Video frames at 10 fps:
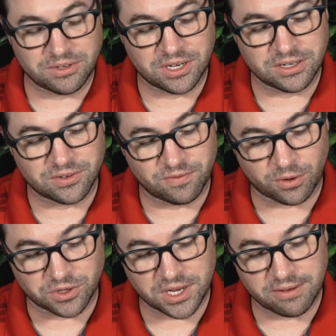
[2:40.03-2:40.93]
It says,
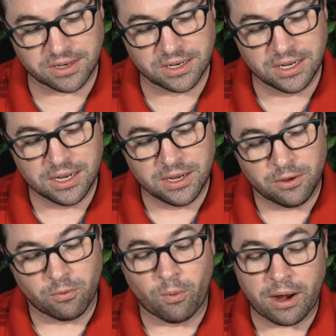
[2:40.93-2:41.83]
verse 7,
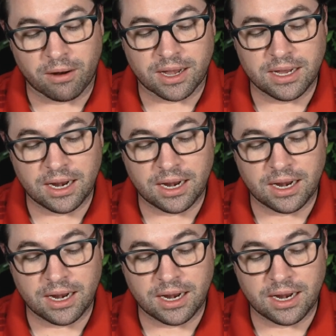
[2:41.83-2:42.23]
"Where can